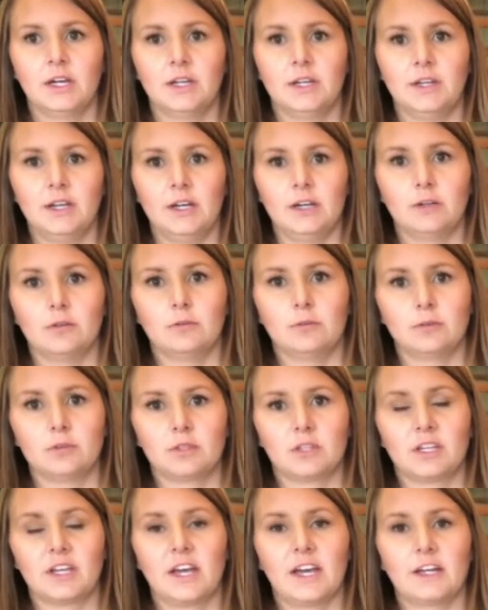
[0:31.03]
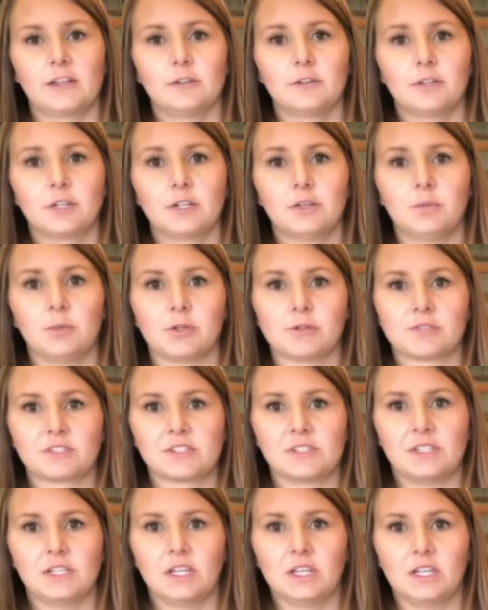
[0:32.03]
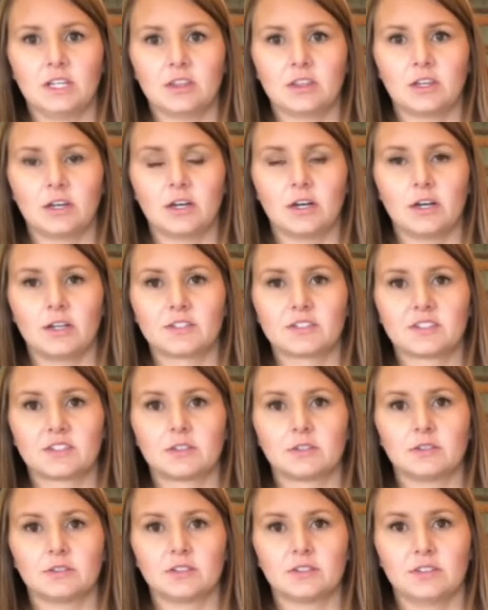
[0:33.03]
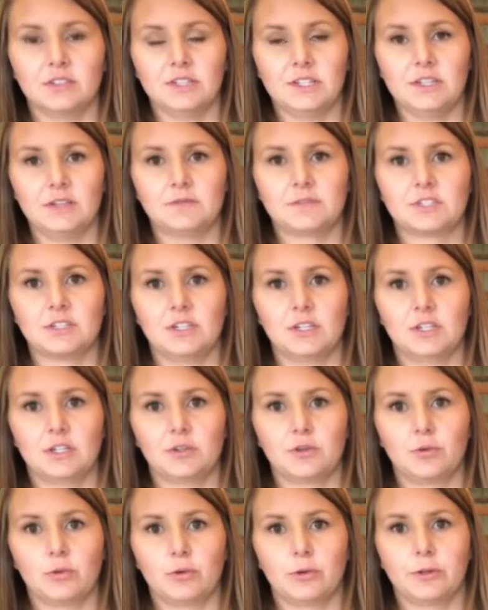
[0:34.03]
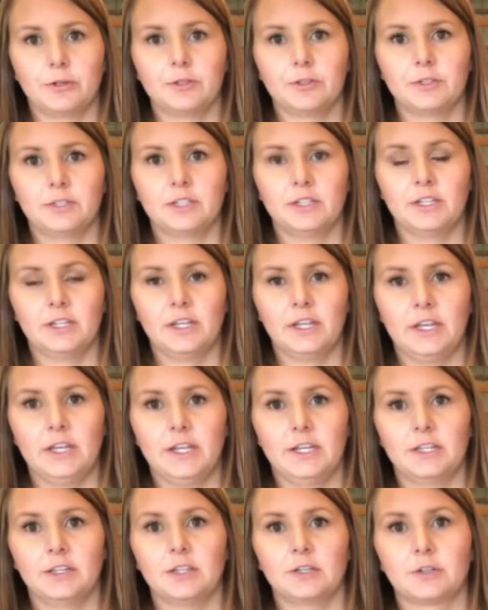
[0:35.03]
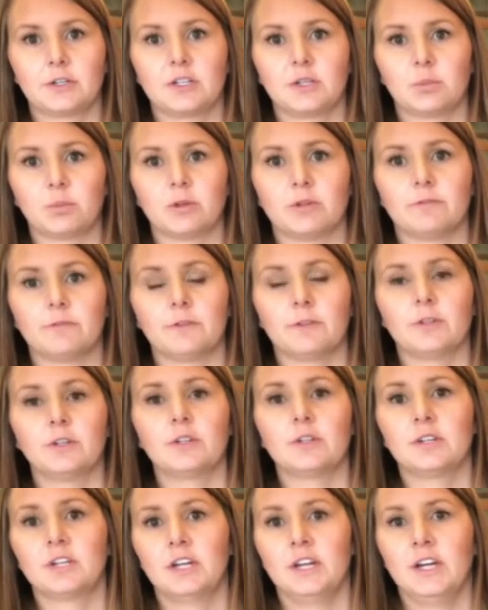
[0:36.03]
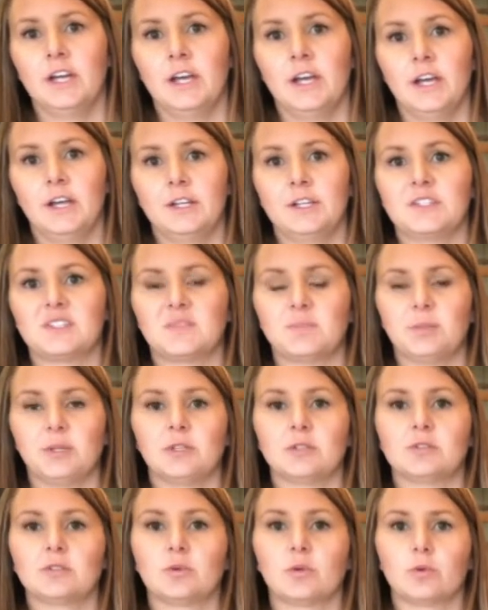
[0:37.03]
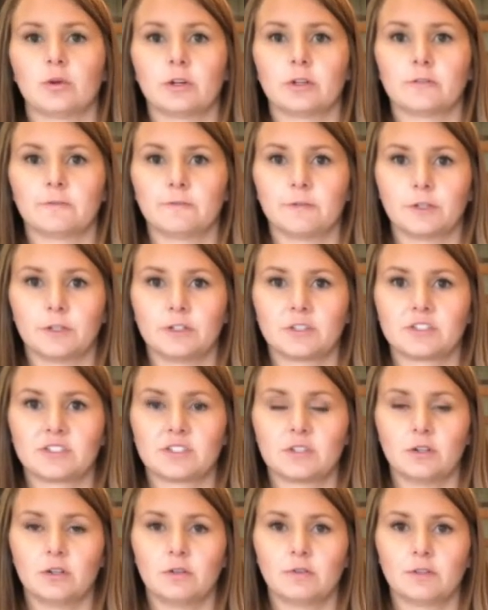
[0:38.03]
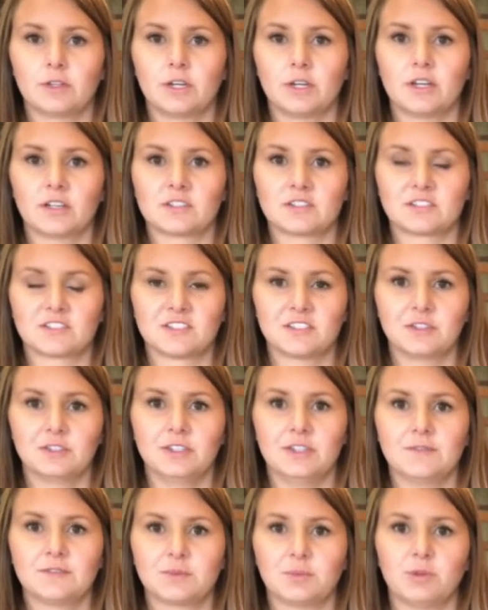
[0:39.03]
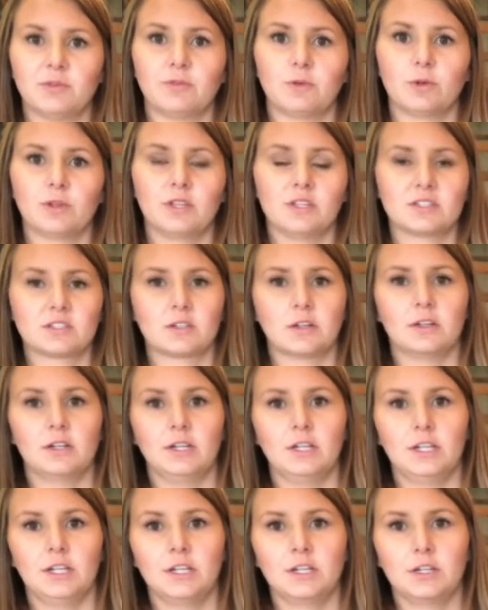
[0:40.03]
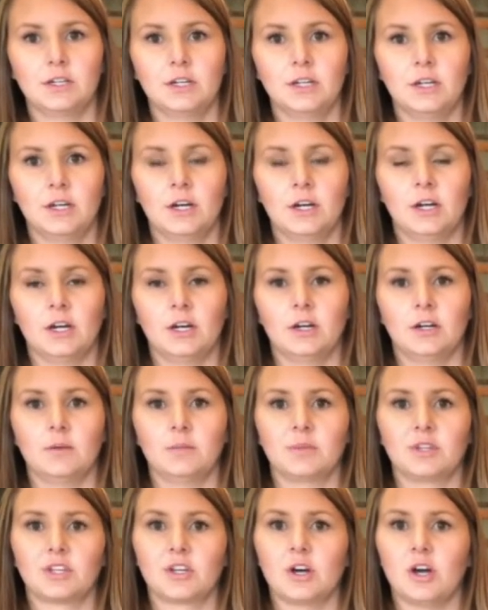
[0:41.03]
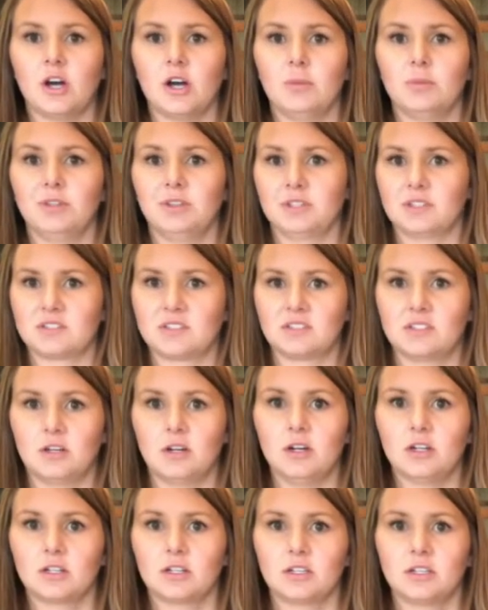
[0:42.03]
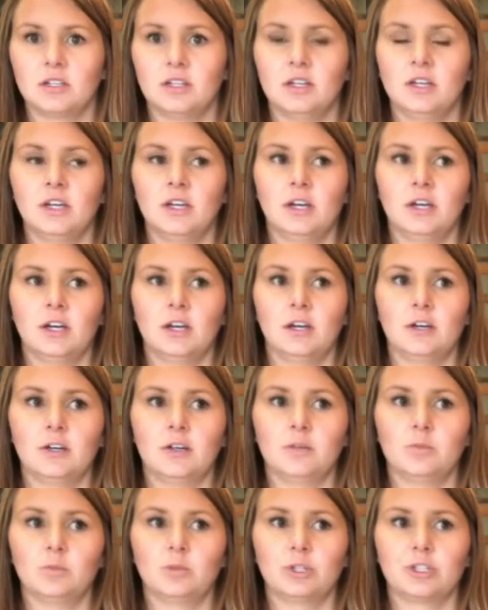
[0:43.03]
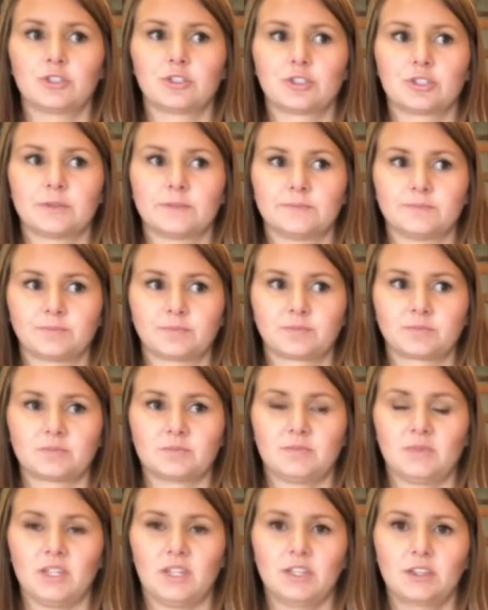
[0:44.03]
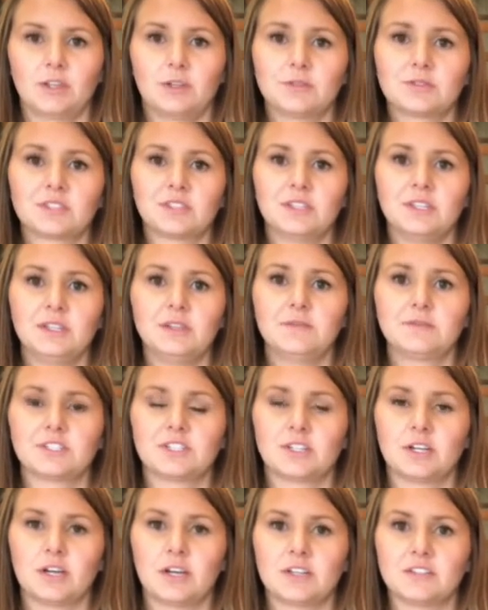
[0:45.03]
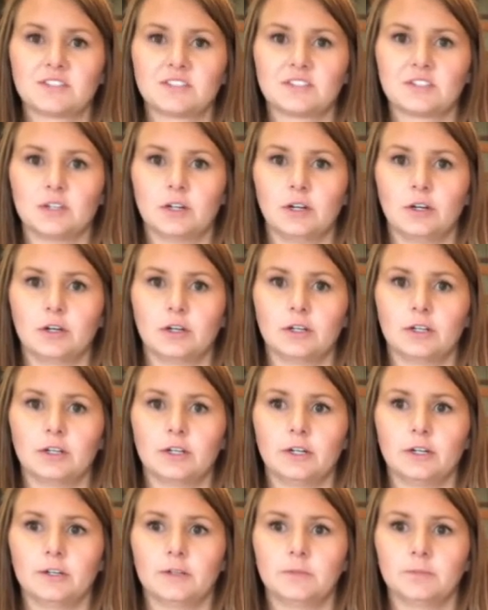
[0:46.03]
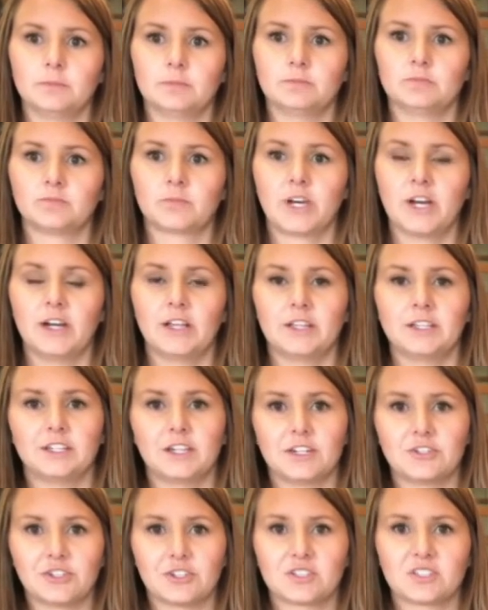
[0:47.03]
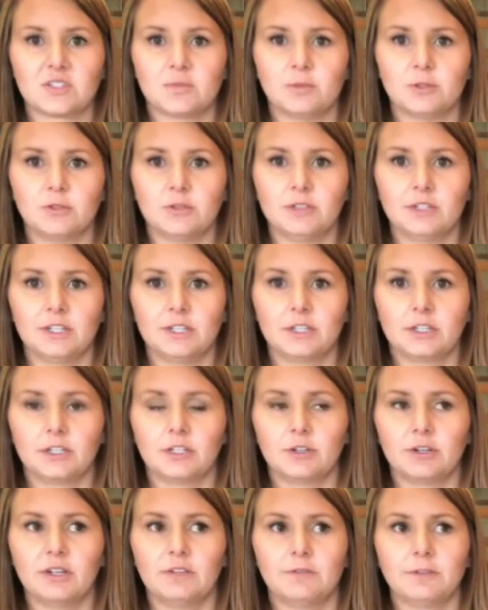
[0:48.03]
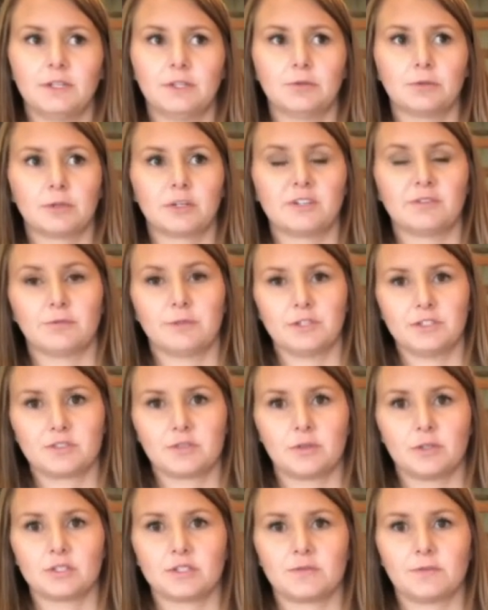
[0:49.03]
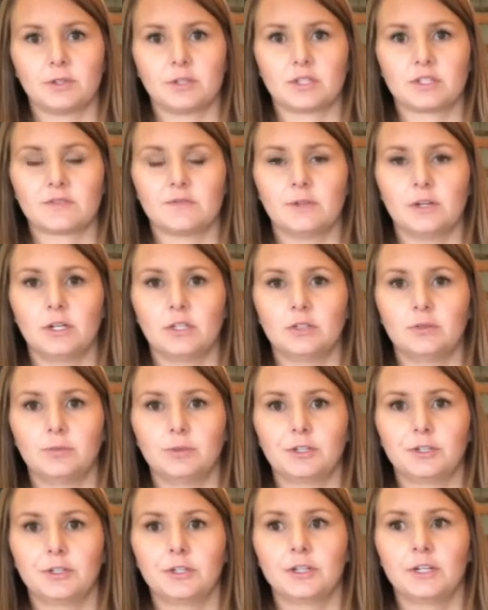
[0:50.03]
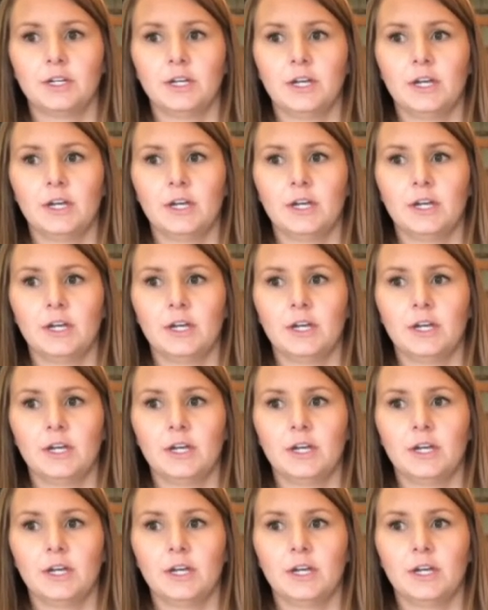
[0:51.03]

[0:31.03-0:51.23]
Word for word: Now, the cattle are going to mostly eat the husk, leaves, and corn, and they're going to prefer any spilled corn first over the husks and leaves before they start eating um, the cob and the stalk um, which those leaves and husks are um, highly digestible and a great feed resource for this fall and winter.